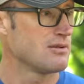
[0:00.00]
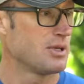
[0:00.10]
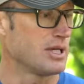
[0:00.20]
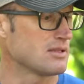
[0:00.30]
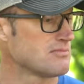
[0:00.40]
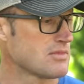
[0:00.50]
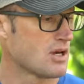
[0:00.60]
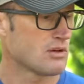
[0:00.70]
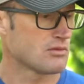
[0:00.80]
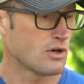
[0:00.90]
But
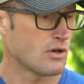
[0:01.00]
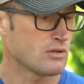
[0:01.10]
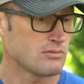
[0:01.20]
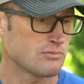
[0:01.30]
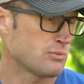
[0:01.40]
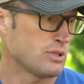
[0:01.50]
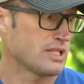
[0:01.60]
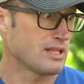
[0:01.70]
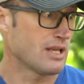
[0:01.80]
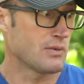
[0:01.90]
overall,
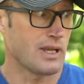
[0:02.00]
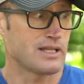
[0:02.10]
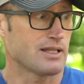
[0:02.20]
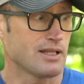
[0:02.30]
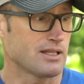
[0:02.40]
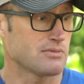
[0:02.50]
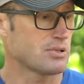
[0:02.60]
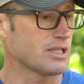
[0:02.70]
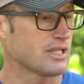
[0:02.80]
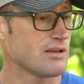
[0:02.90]
pretty lightweight and
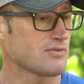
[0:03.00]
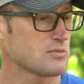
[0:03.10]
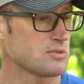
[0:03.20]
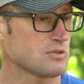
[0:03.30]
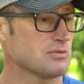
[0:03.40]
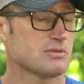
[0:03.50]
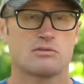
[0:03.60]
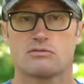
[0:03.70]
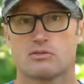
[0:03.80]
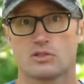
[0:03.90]
pretty comfortable.
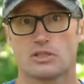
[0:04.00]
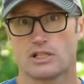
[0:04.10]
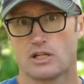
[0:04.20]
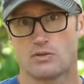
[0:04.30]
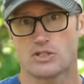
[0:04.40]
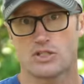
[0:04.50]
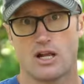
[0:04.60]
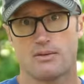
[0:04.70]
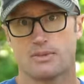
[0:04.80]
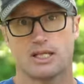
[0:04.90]
Fortunately, no one shot